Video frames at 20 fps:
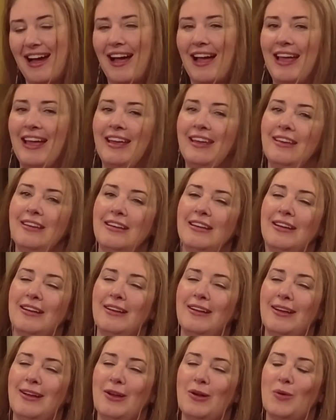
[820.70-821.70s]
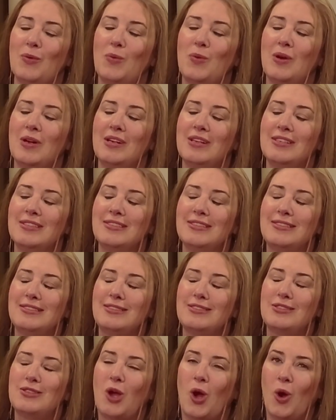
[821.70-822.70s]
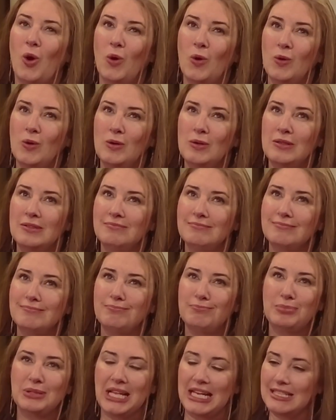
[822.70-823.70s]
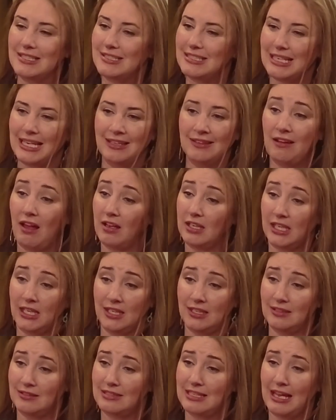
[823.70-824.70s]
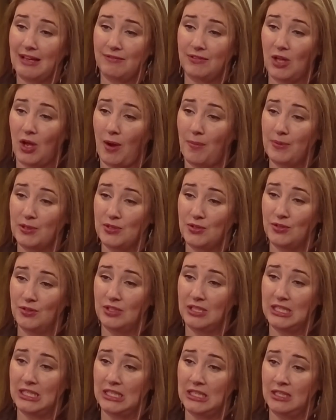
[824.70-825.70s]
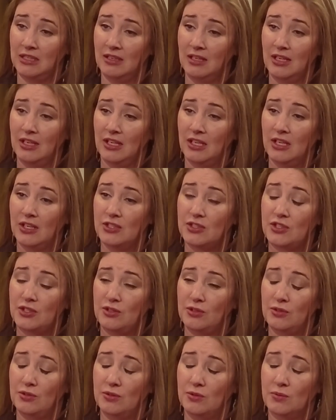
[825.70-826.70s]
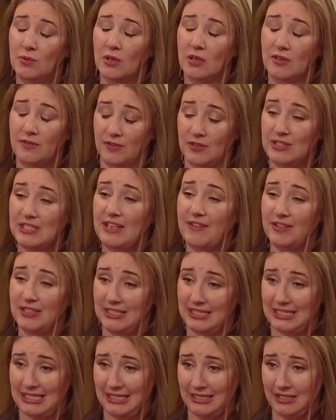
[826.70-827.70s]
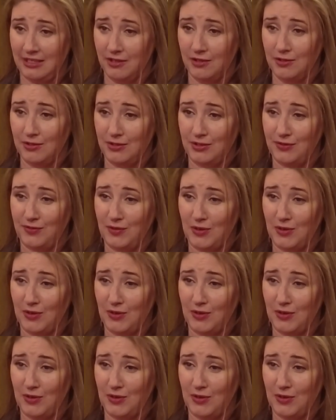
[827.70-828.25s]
I was so blessed and lucky to have the opportunity to work for 17 years